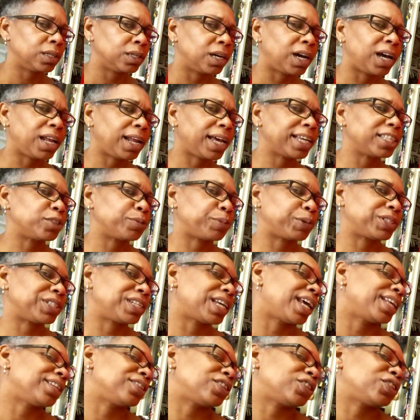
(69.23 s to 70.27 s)
I like to
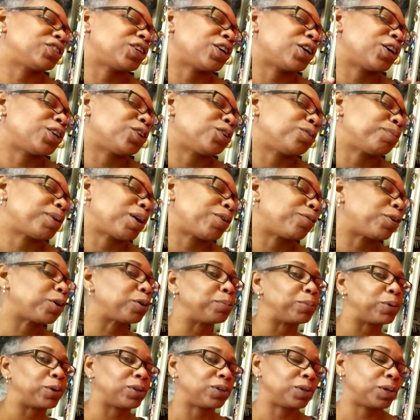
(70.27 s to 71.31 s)
pretend to turn on my
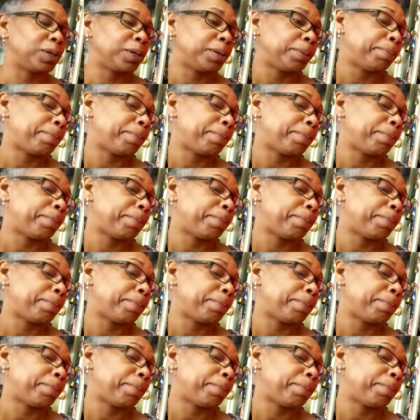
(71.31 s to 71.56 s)
robot.